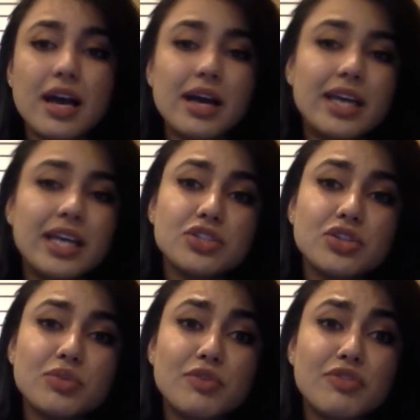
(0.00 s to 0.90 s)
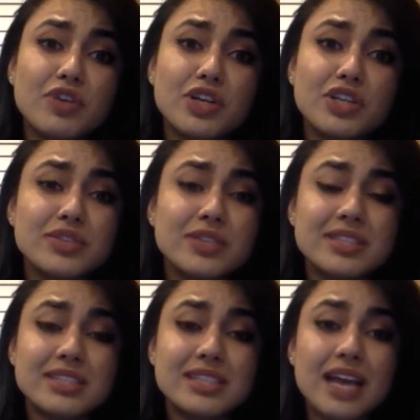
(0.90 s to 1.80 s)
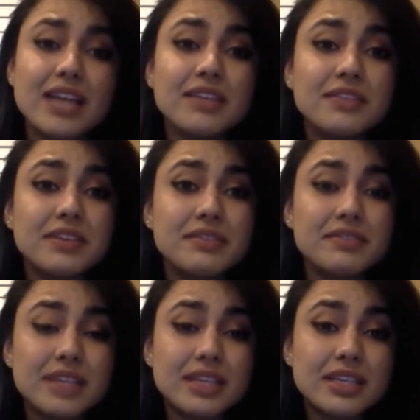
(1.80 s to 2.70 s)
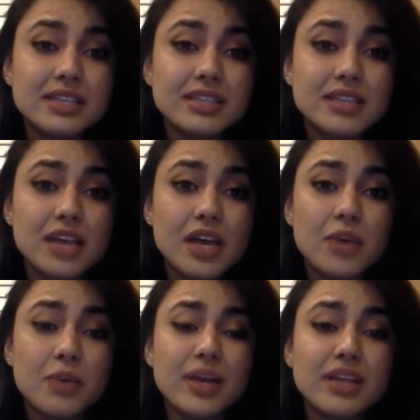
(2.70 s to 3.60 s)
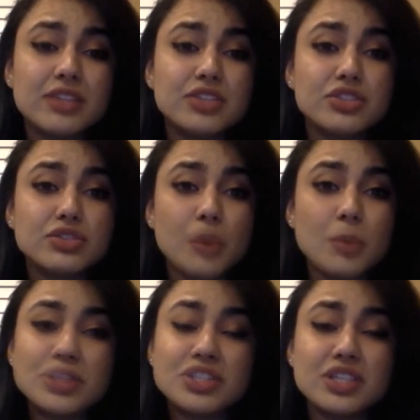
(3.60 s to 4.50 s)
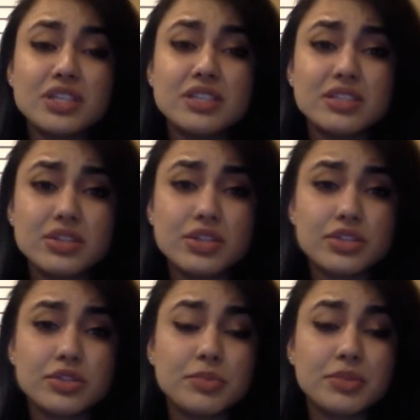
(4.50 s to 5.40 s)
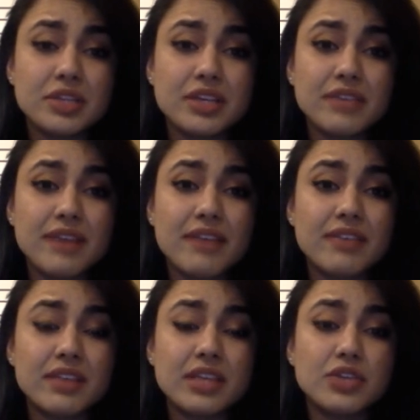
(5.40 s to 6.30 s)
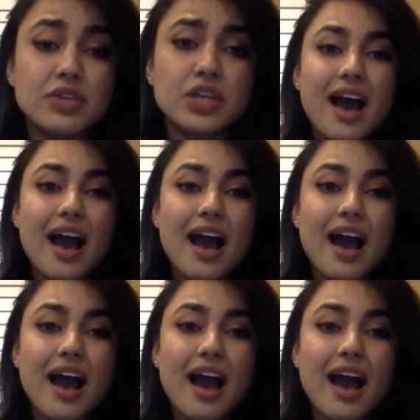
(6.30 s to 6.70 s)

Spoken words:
I guess you could refer it to as a society of convenience, where it's just so much easier to believe everything you hear.